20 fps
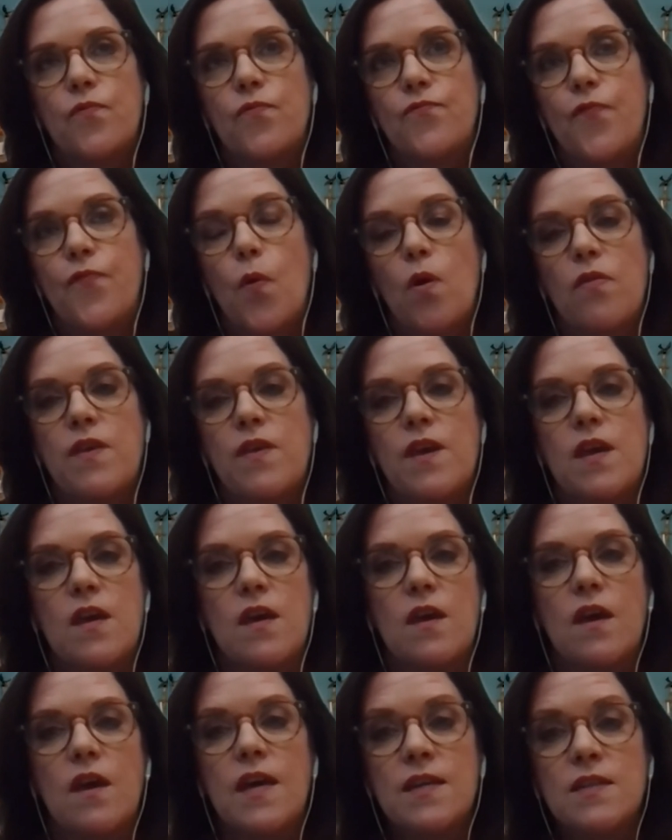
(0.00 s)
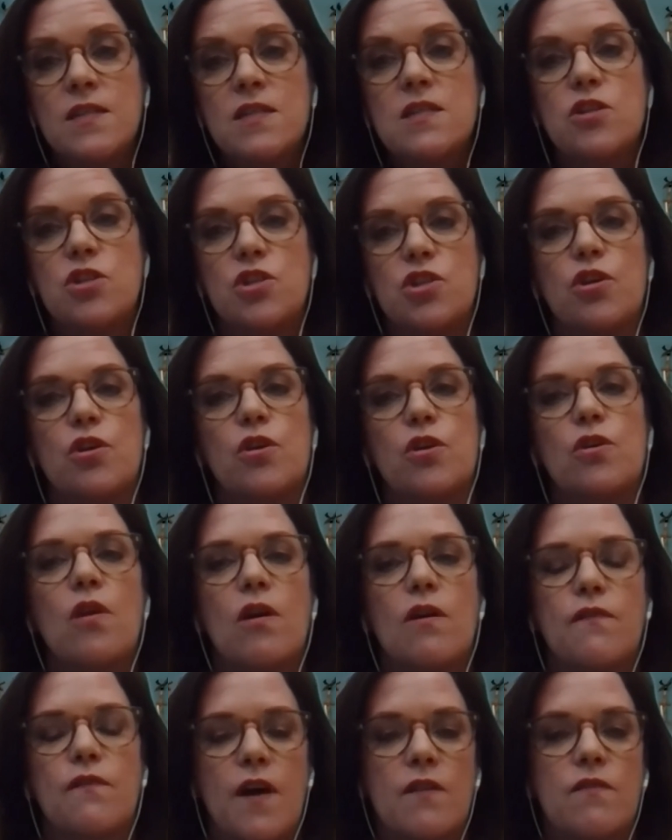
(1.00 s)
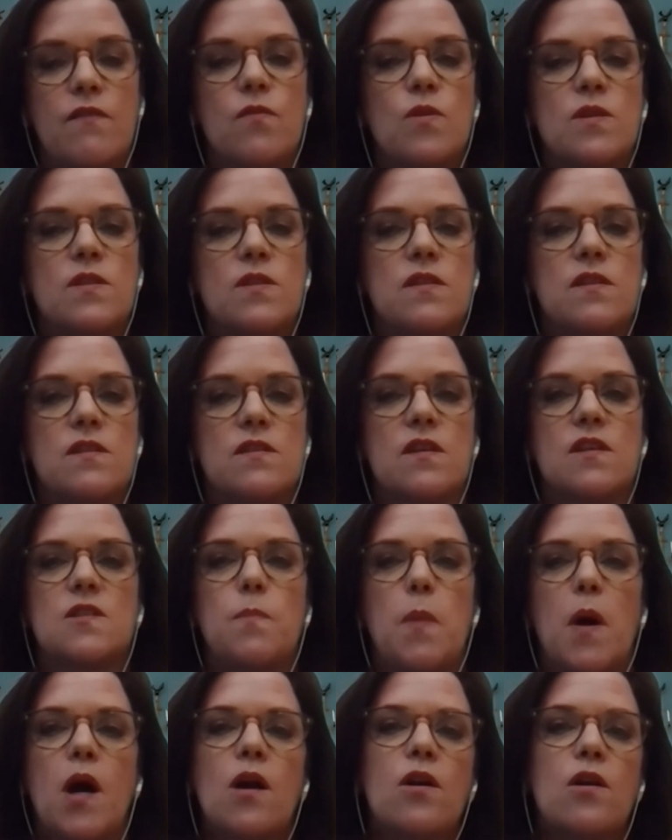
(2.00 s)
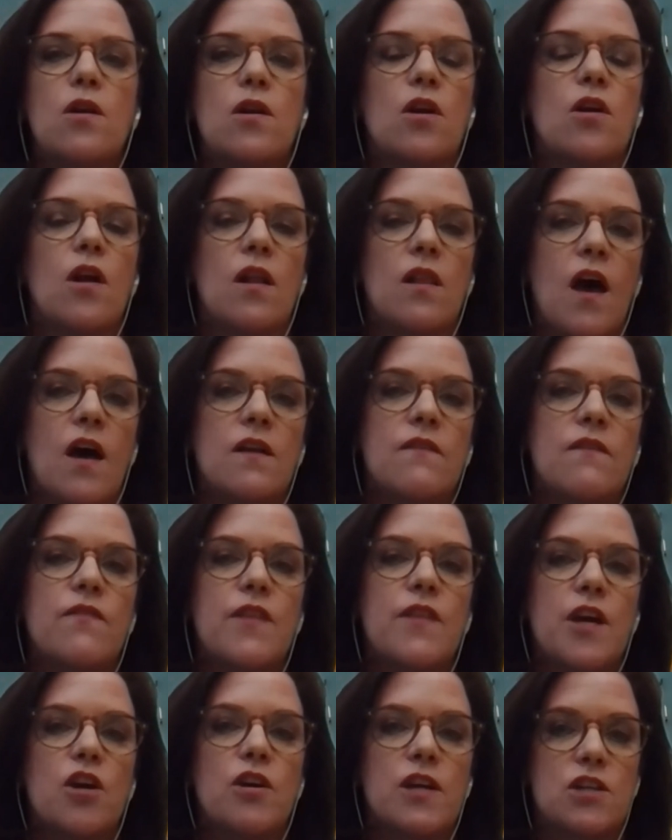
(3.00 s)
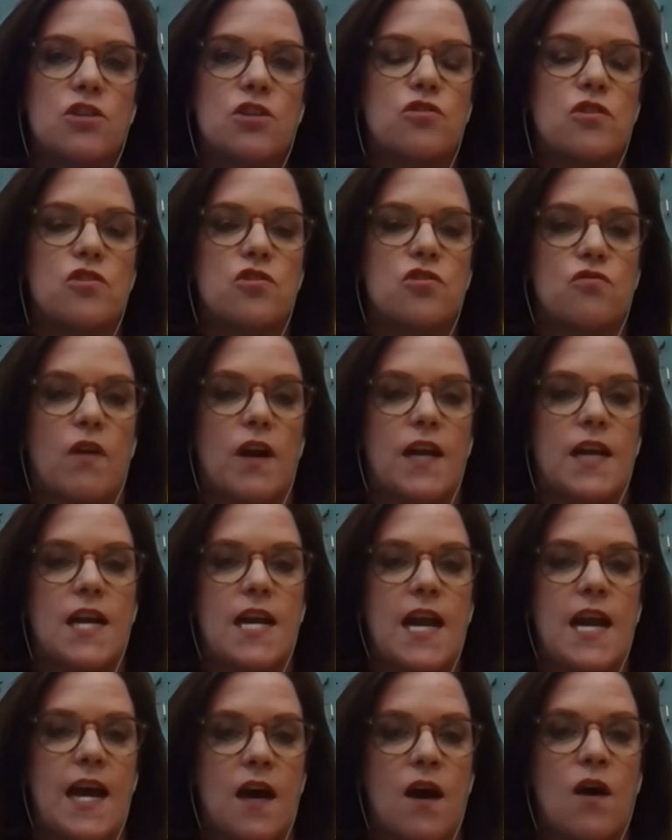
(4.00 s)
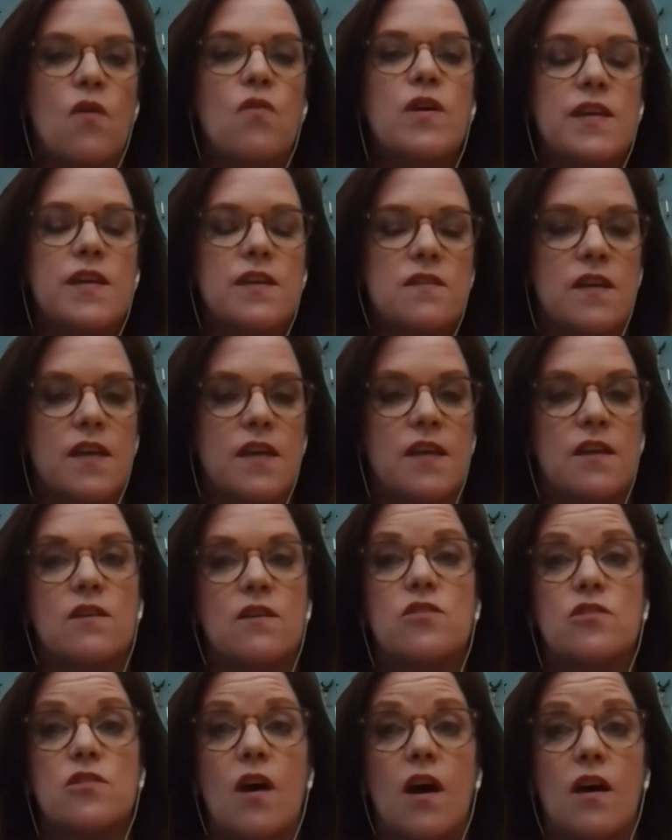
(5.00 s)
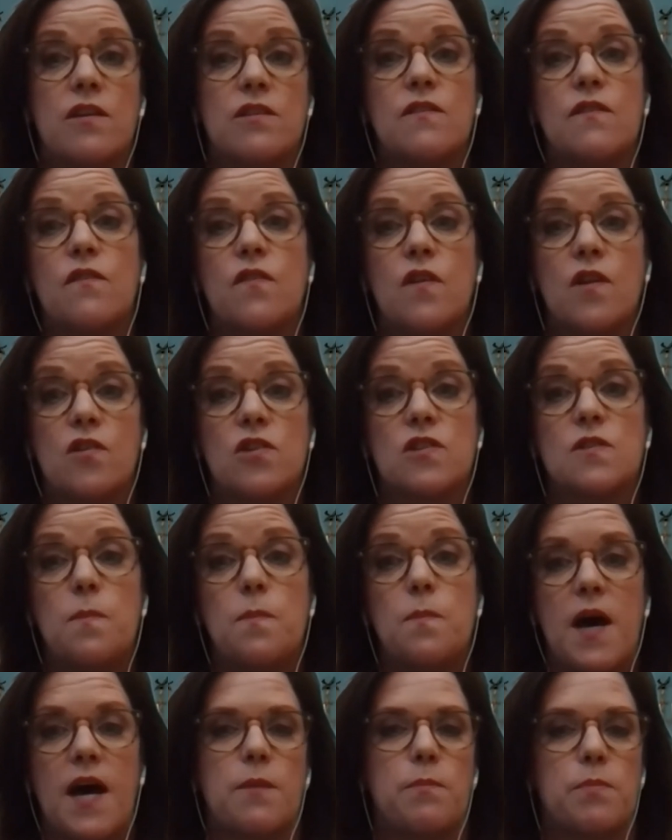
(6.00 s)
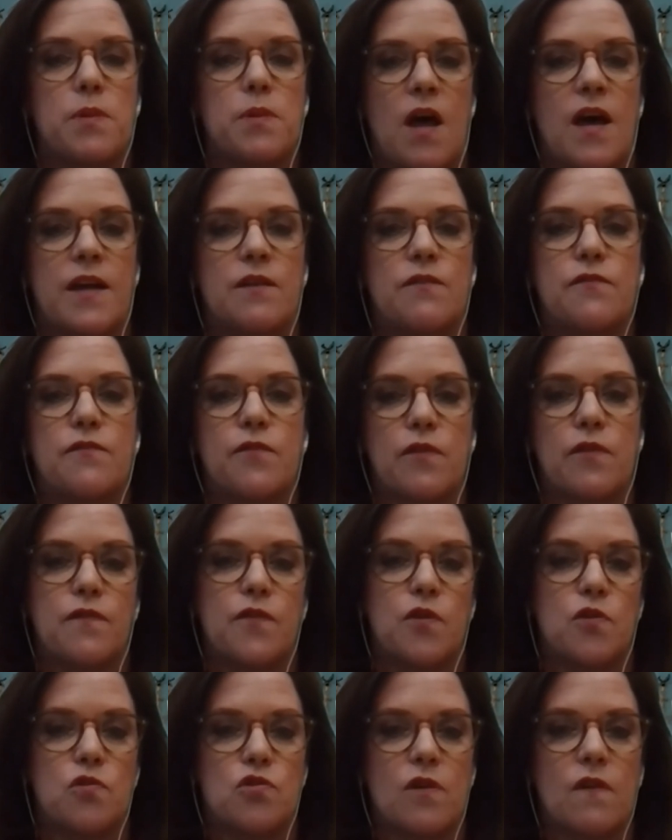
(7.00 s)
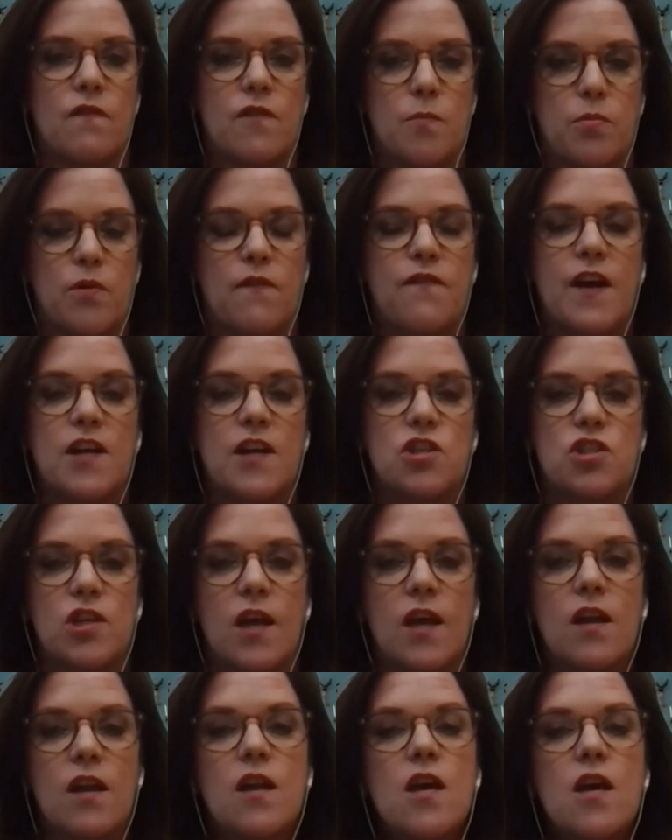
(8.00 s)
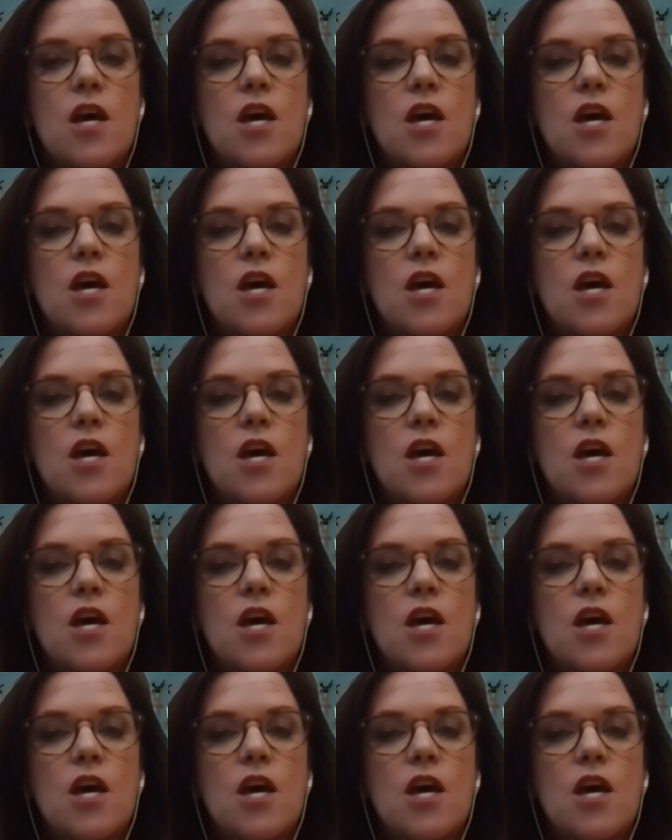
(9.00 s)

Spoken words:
For the Institute, our 501c6 partner, a lot of their interest right now is in a diverse pipeline for the future of the profession.